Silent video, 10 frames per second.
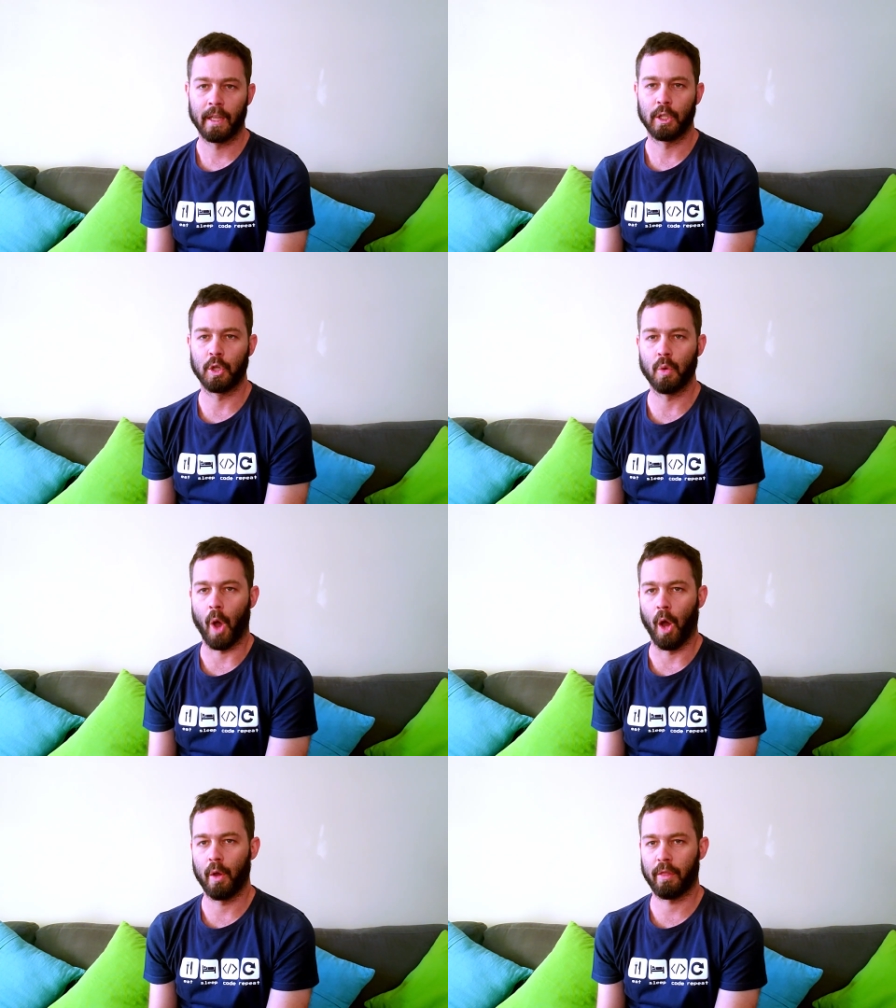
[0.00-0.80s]
you
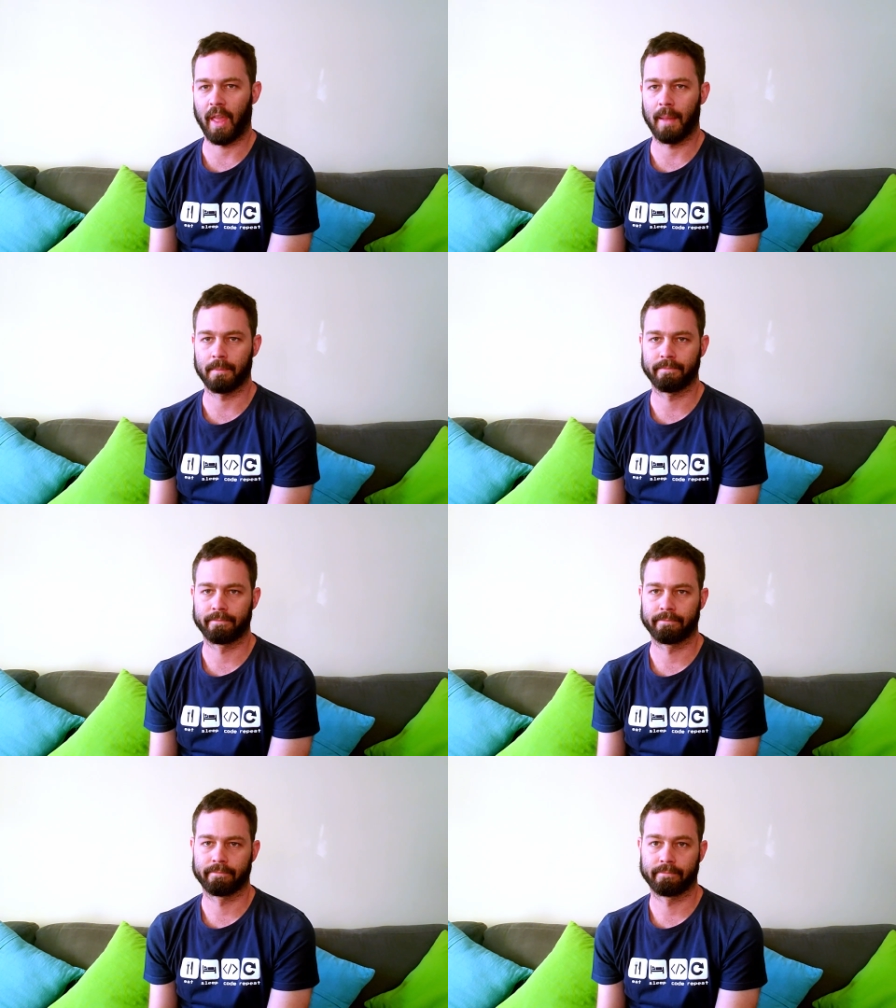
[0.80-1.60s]
owe them
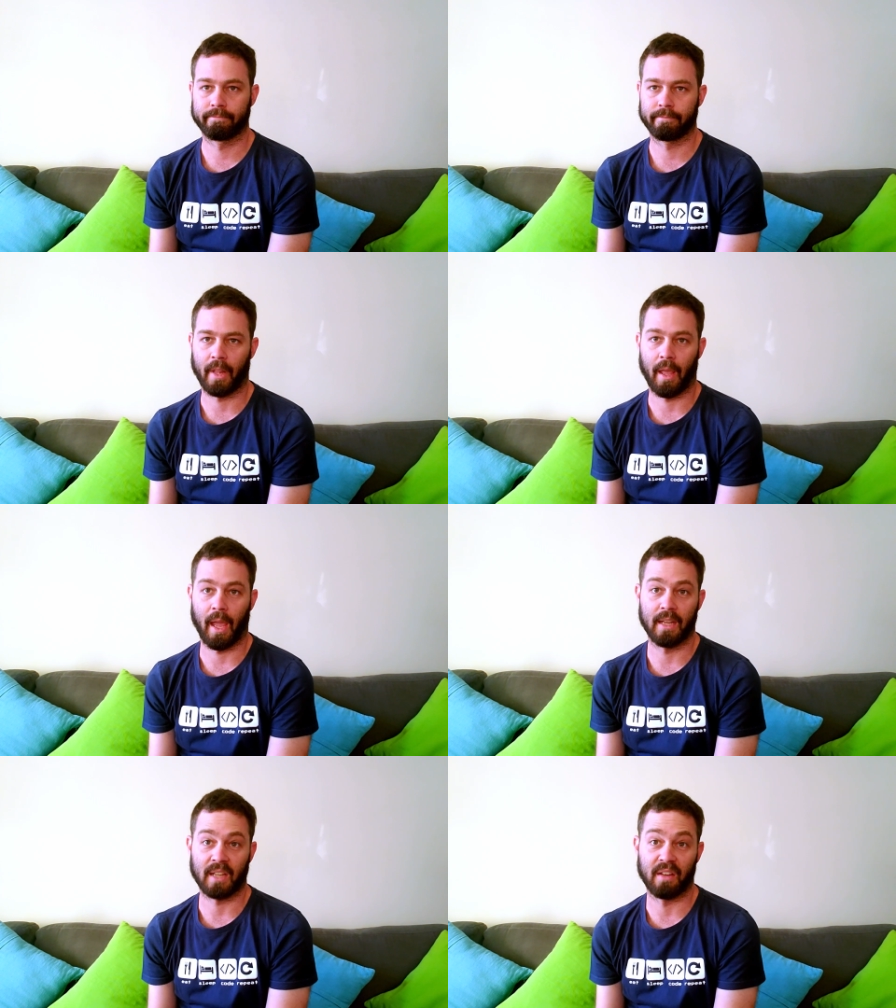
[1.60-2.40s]

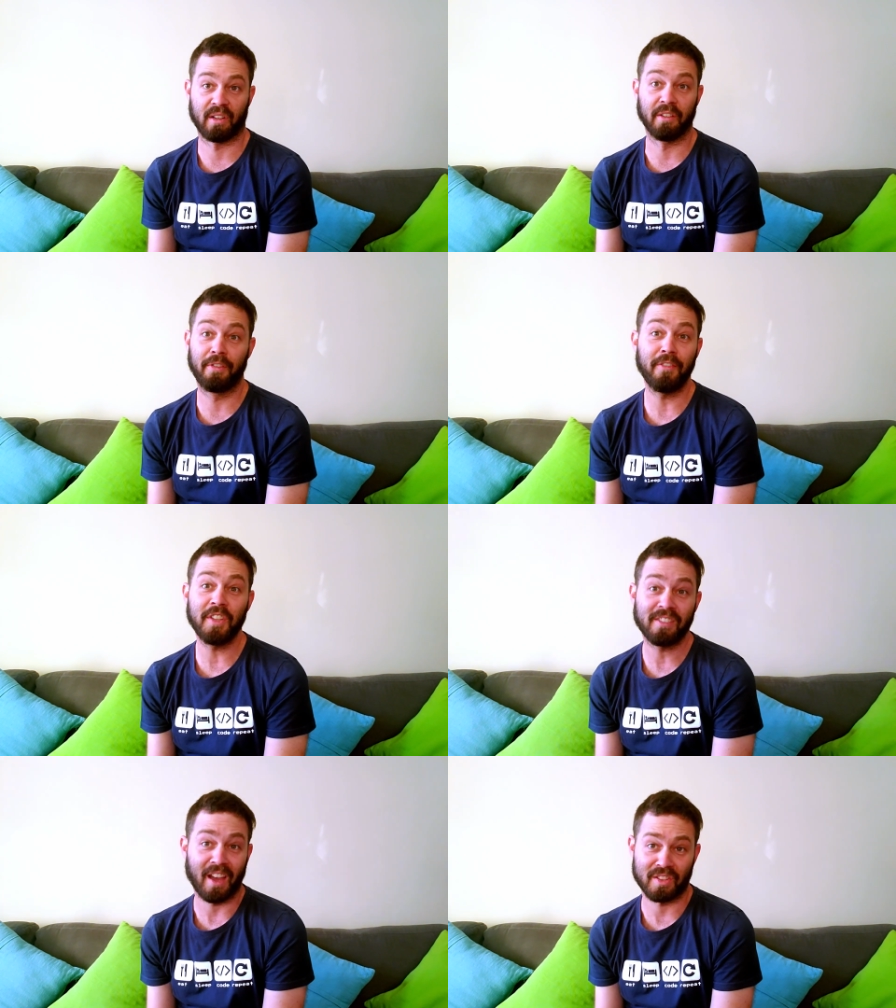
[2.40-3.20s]

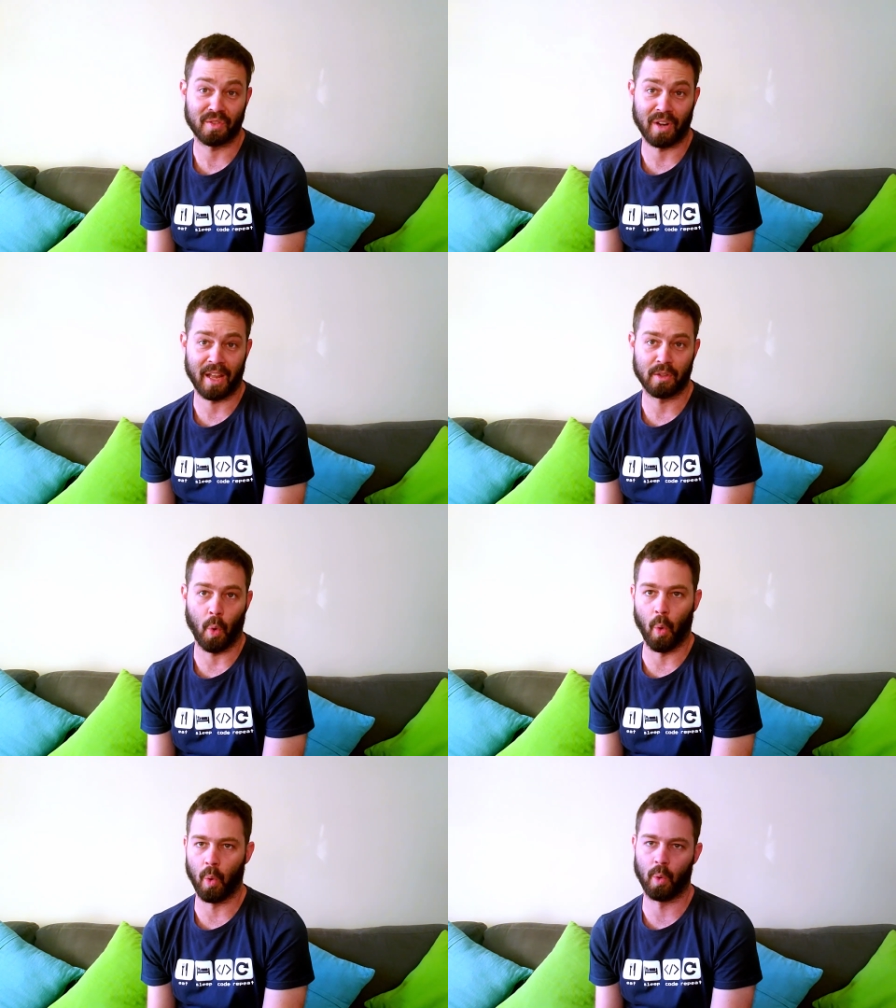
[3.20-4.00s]
850,000 Rand
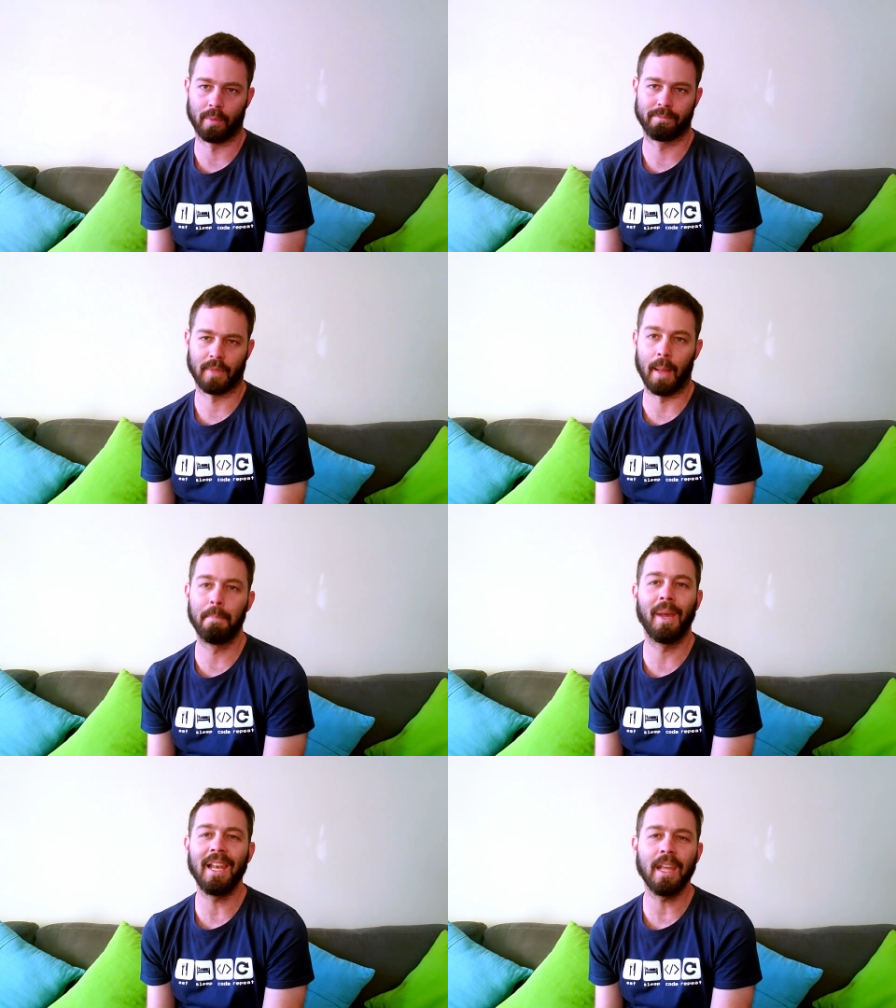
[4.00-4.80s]
or a
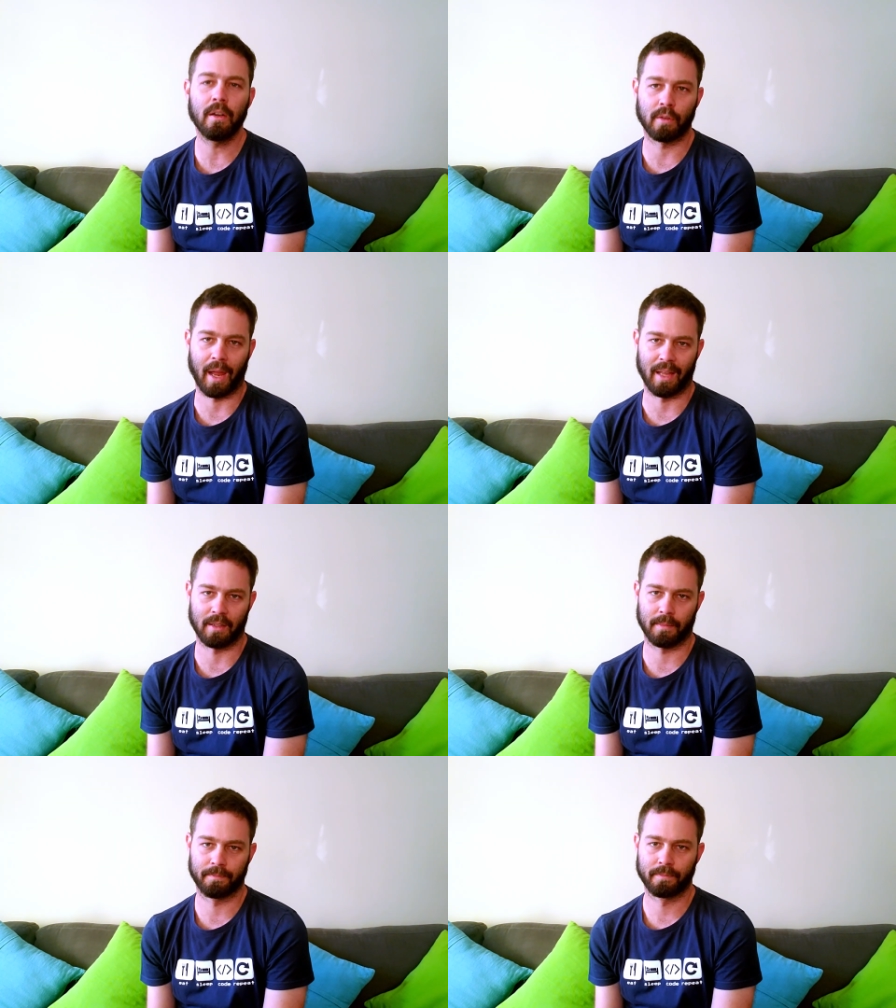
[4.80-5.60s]
million
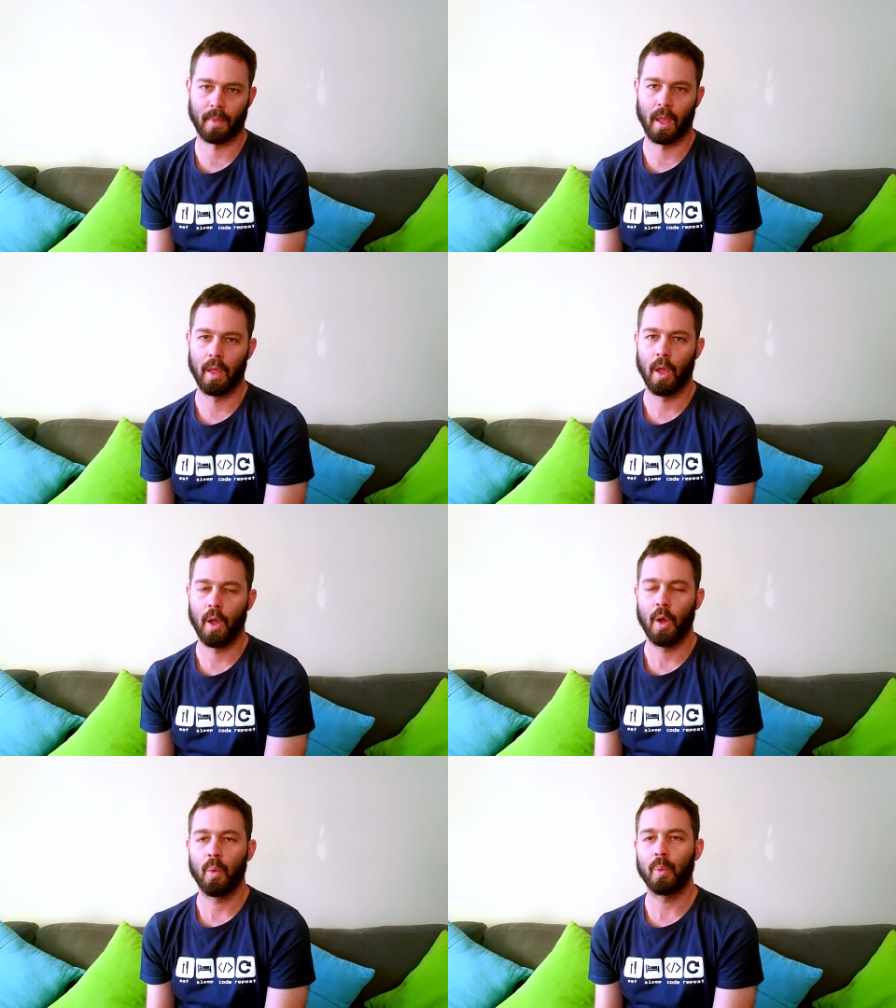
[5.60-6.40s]
Rand,
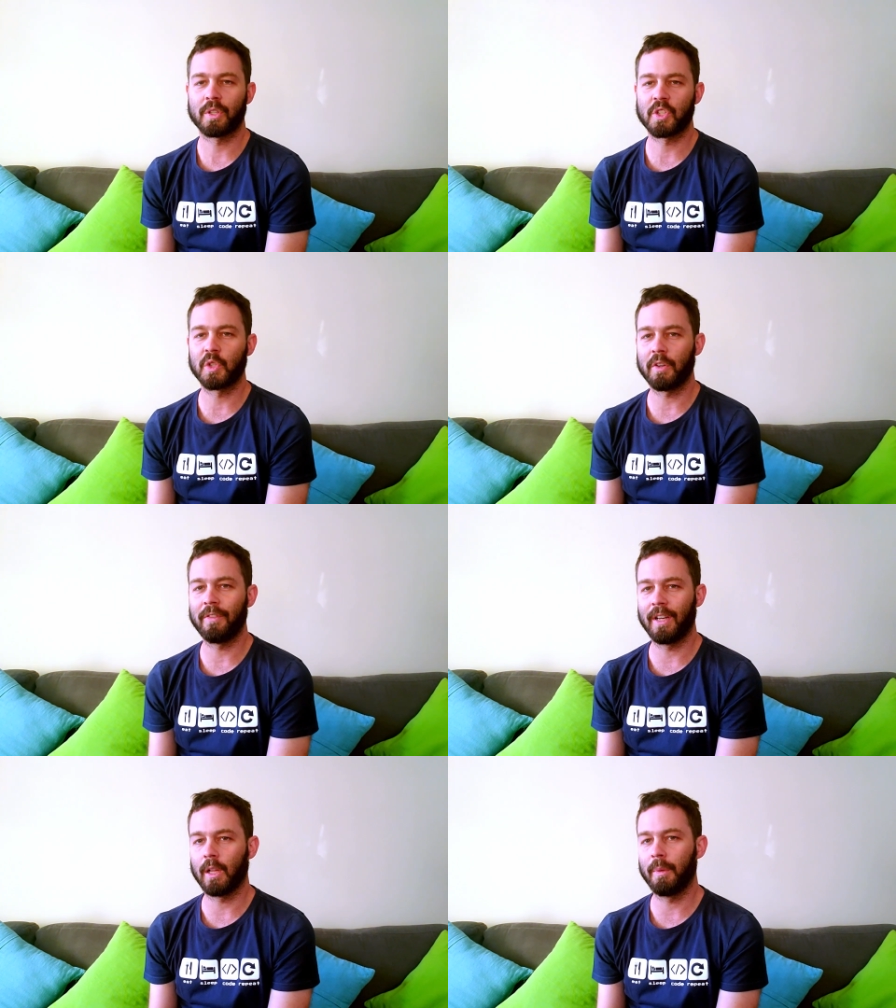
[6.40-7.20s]
which is sort of
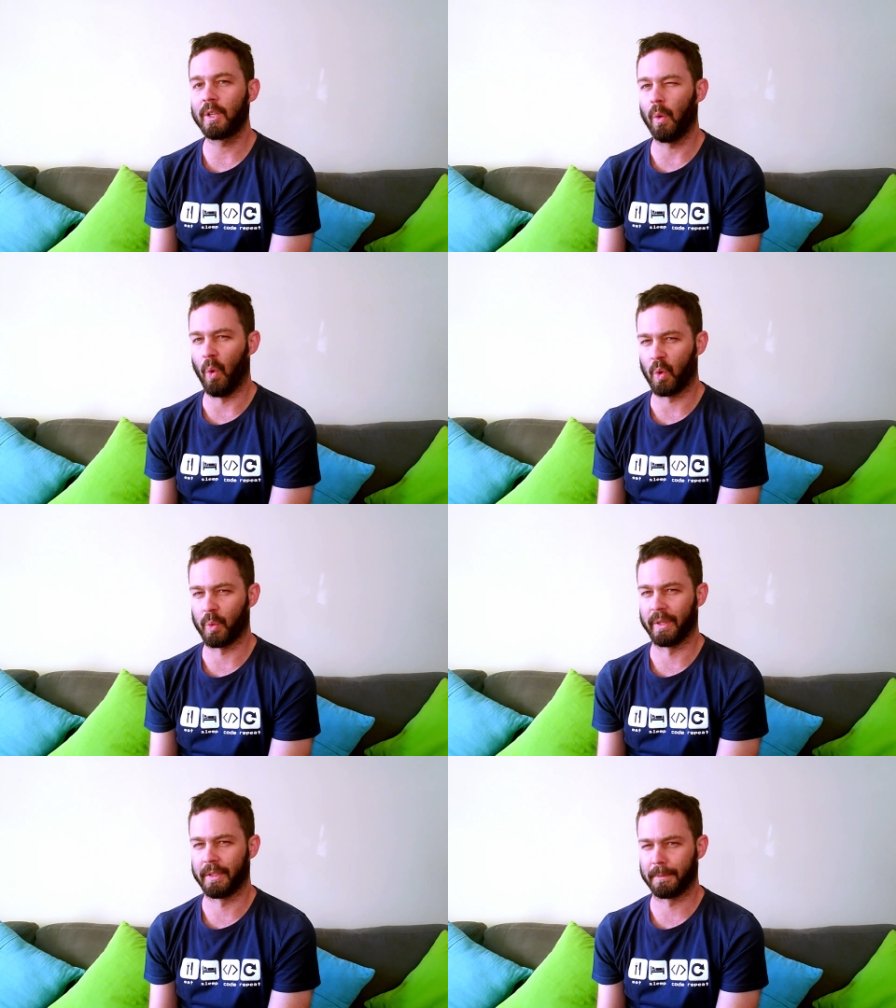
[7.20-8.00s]
a little bit
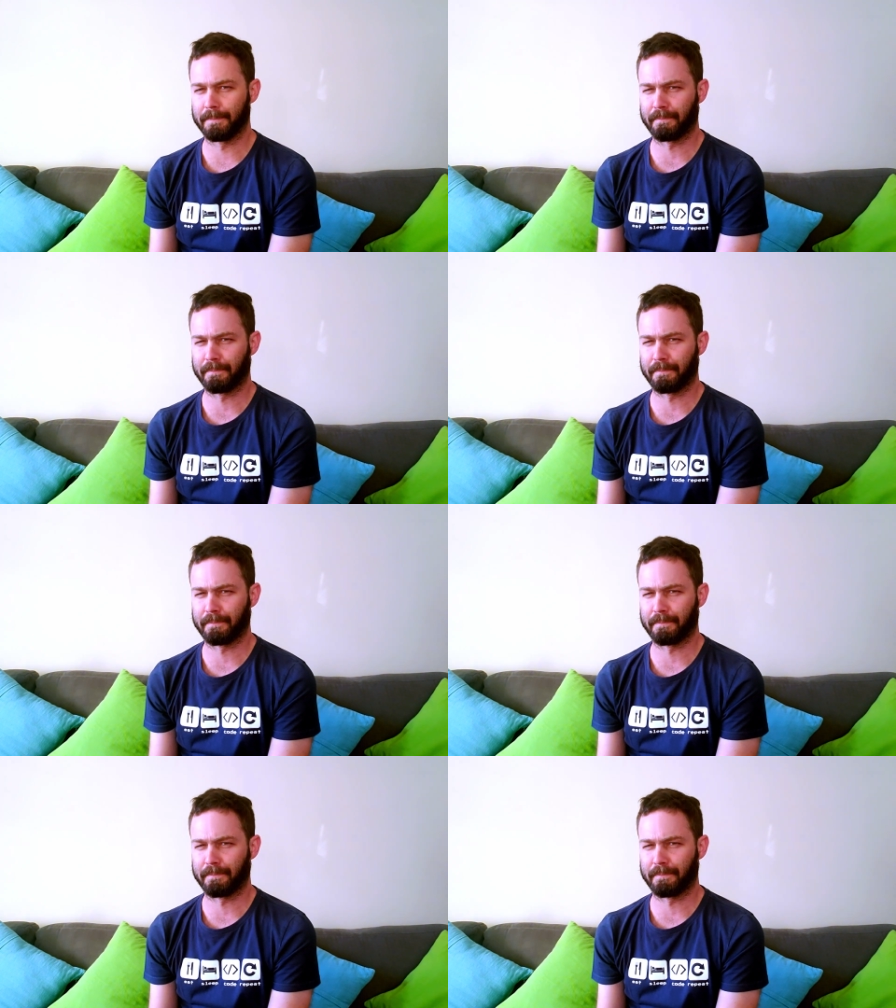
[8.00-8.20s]
awkward.